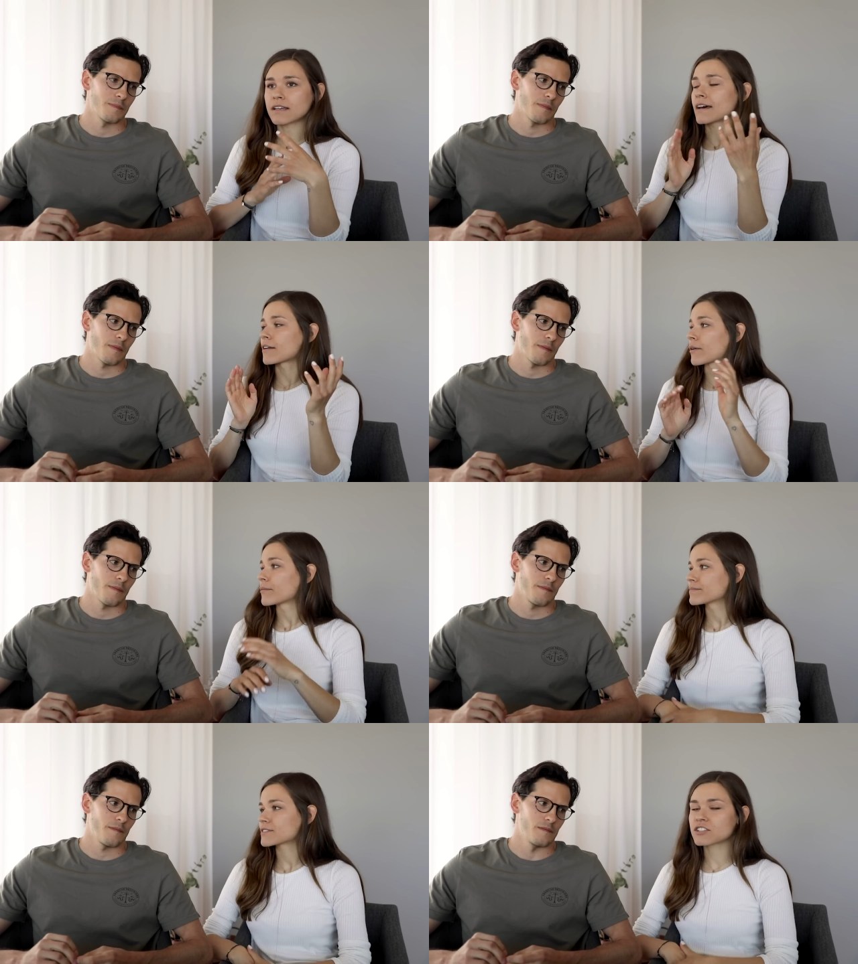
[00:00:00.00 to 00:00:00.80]
Speaker 1: I don't know.
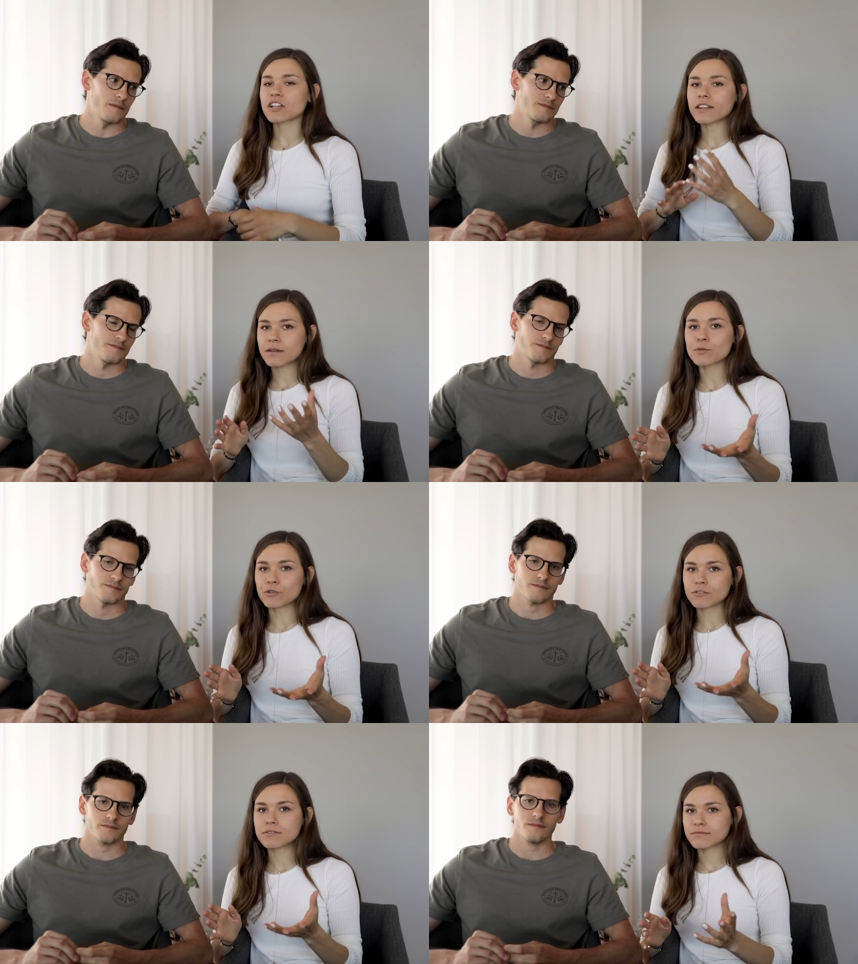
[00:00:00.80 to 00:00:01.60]
It's not the
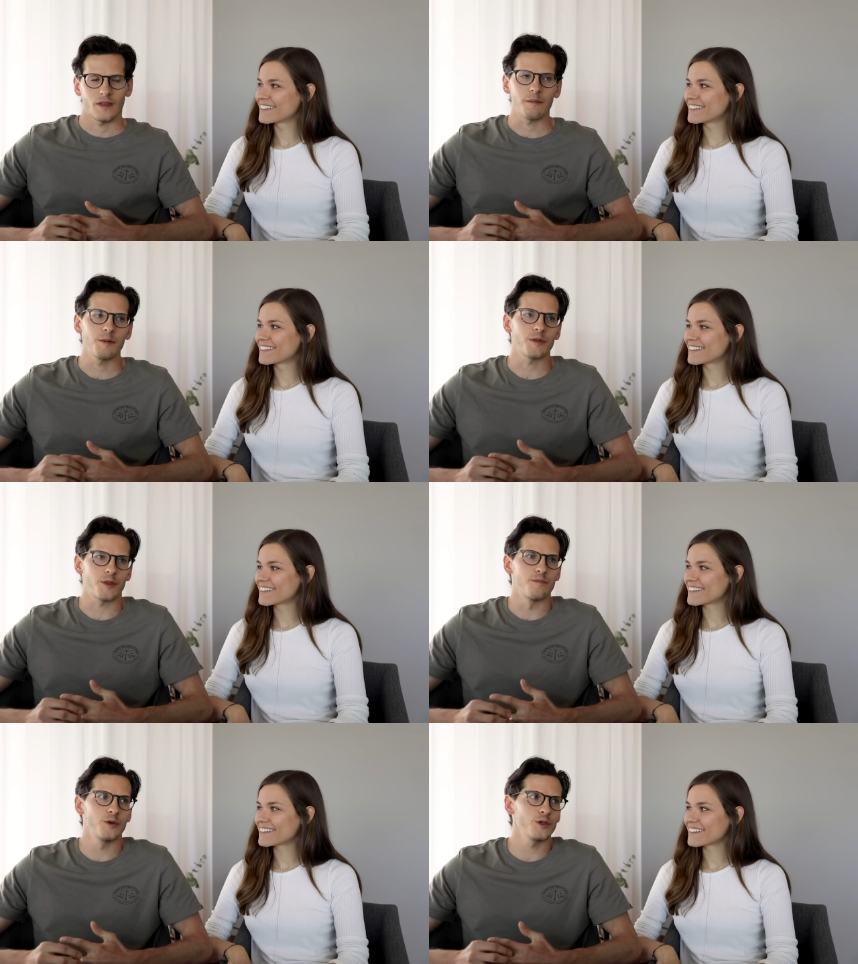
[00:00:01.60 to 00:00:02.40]
mood.
Speaker 2: I mean, but
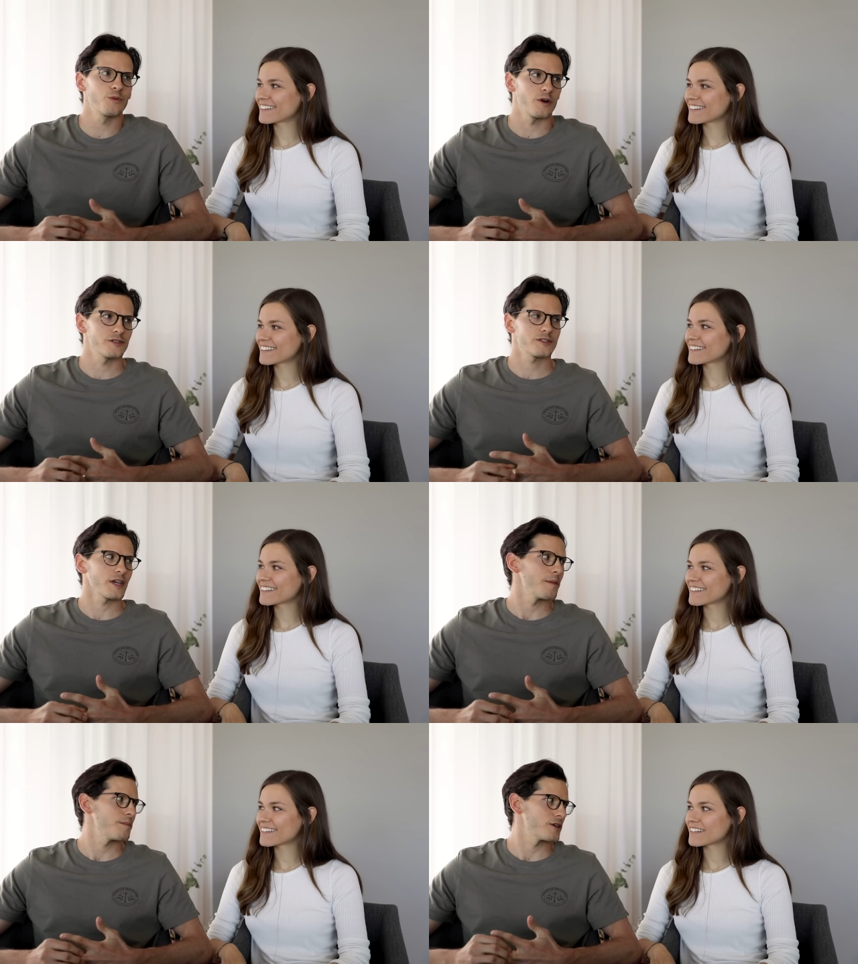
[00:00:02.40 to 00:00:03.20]
the mood was
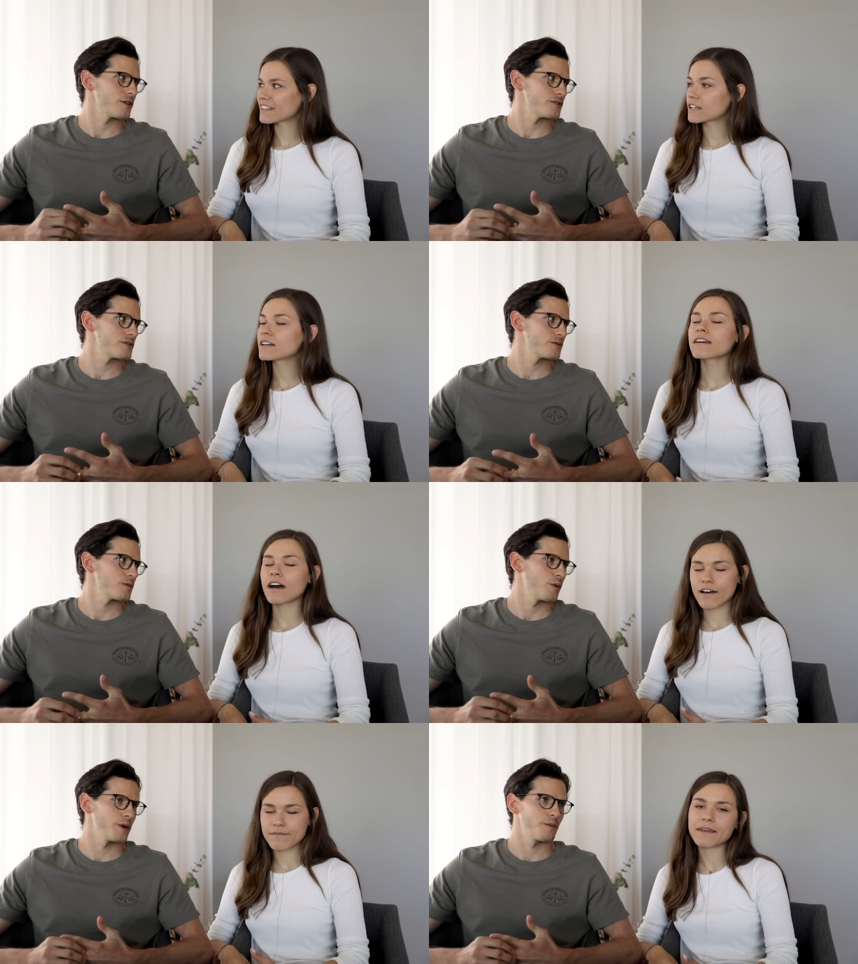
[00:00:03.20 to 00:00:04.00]
set because
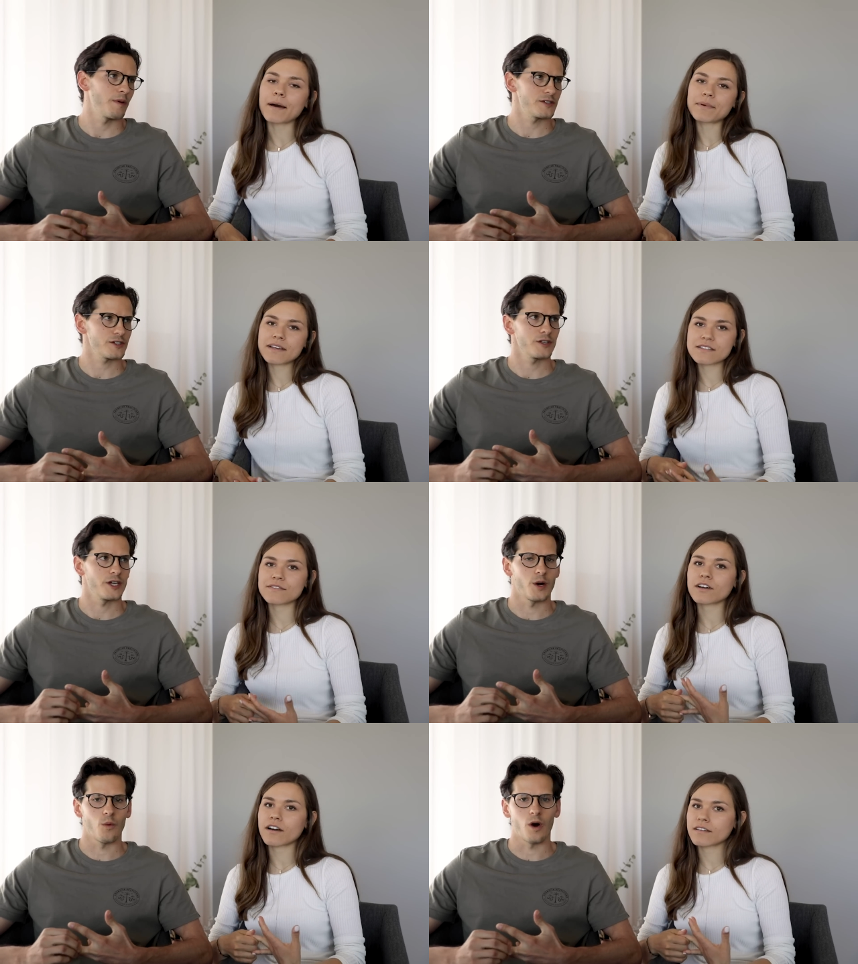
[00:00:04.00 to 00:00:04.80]
we uh, were uh, yeah, basically
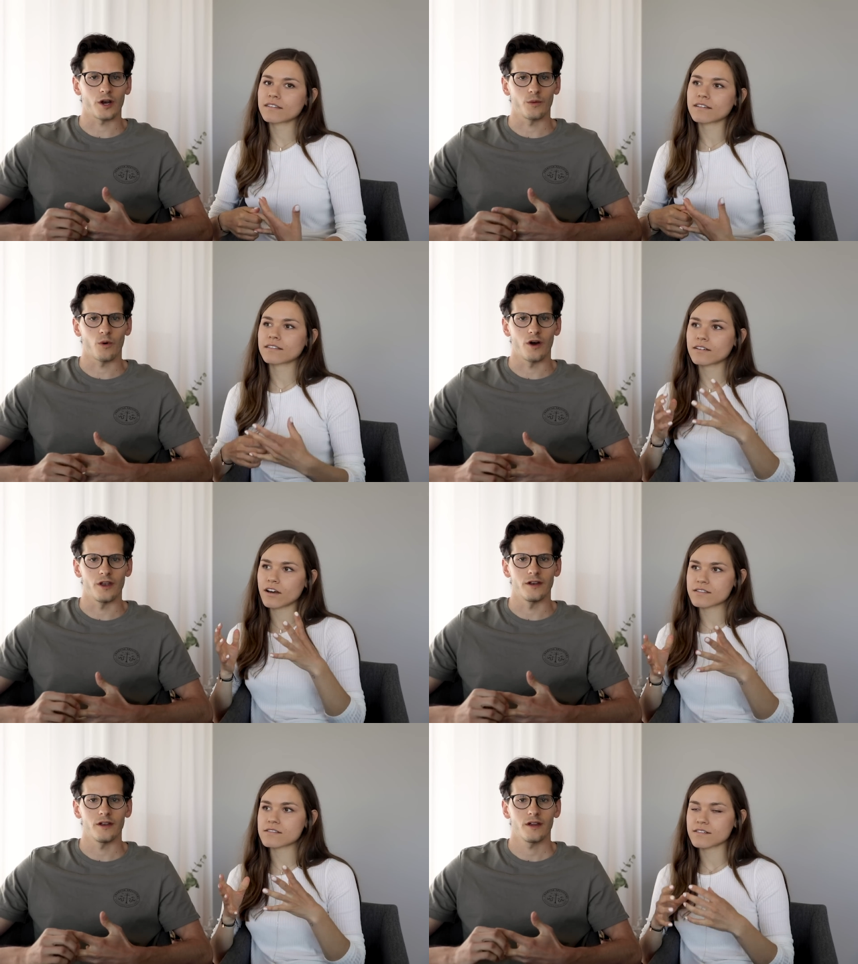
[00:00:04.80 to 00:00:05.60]
in a,
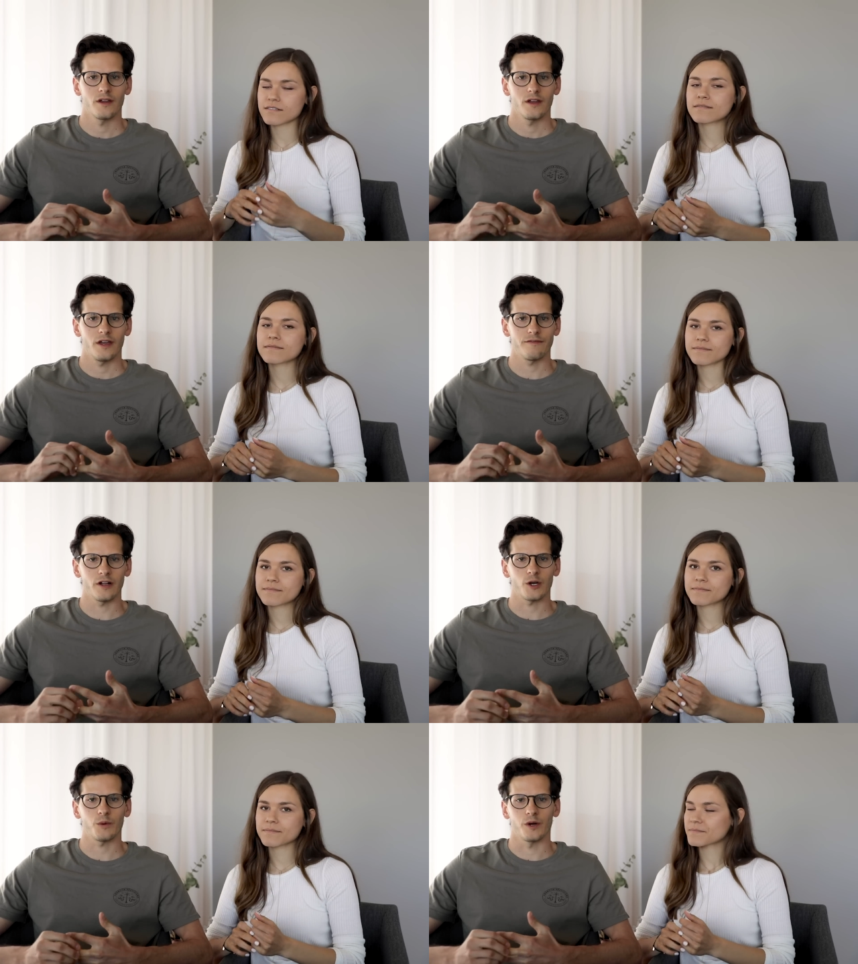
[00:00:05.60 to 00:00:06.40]
one-on-one. It
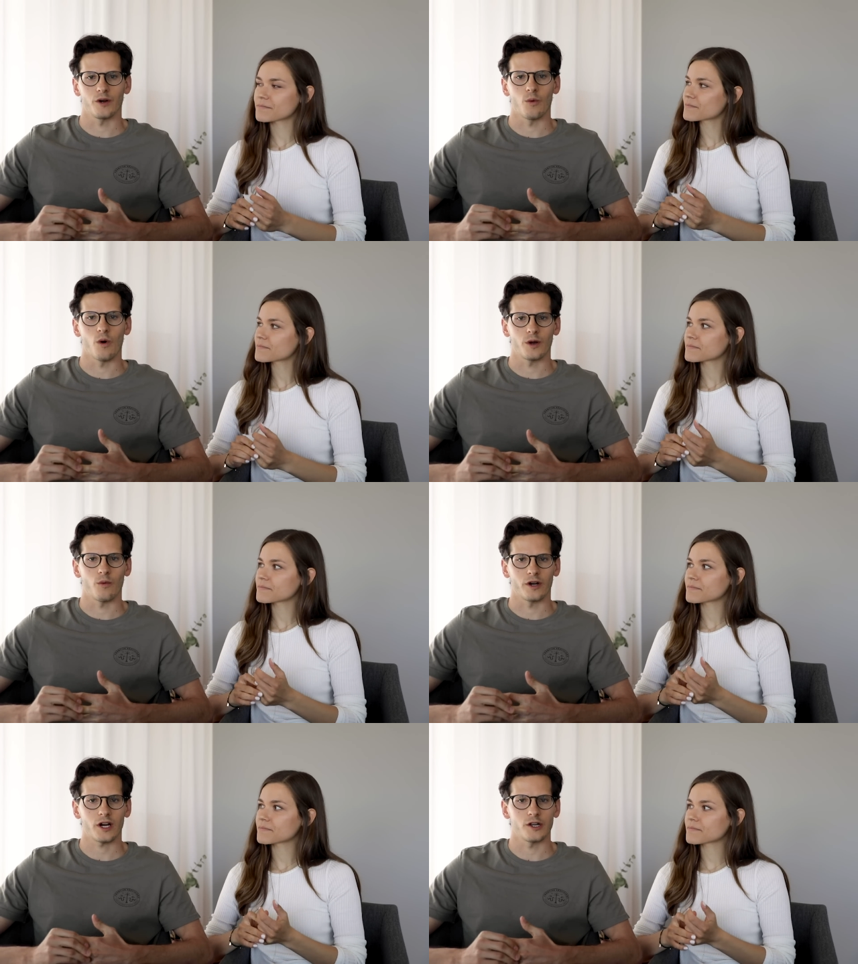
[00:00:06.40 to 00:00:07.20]
felt like we were in a
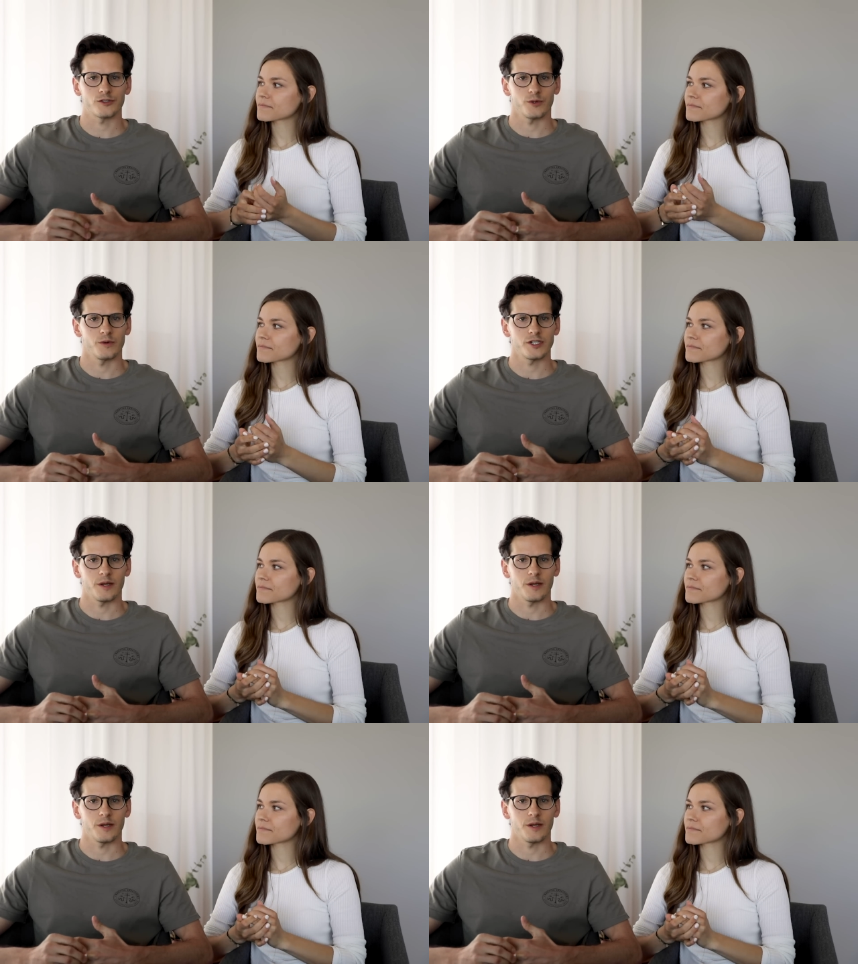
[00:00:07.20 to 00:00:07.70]
one-on-one concert with